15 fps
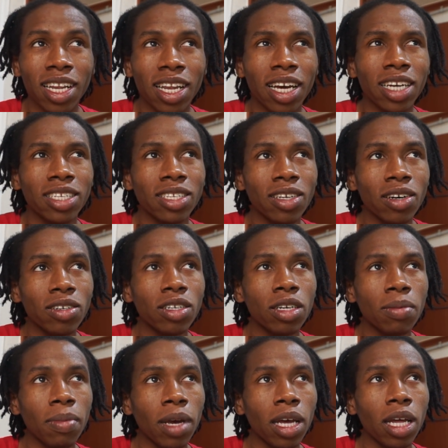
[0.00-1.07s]
Like
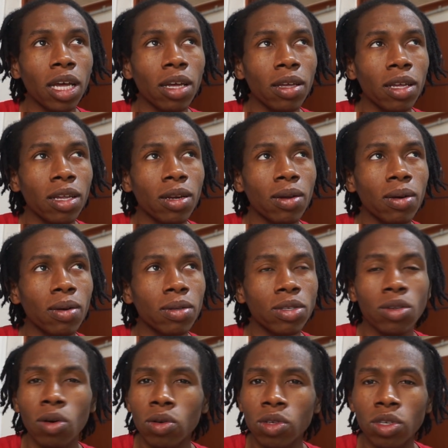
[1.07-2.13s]
Soldier Man,
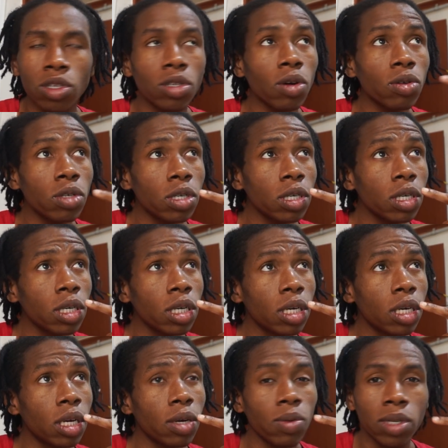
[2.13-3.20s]
Soldier?
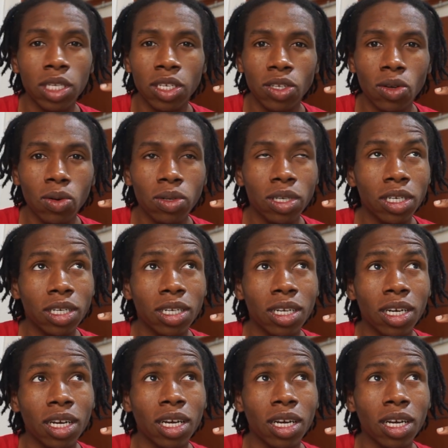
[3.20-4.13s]
Was it Soldier?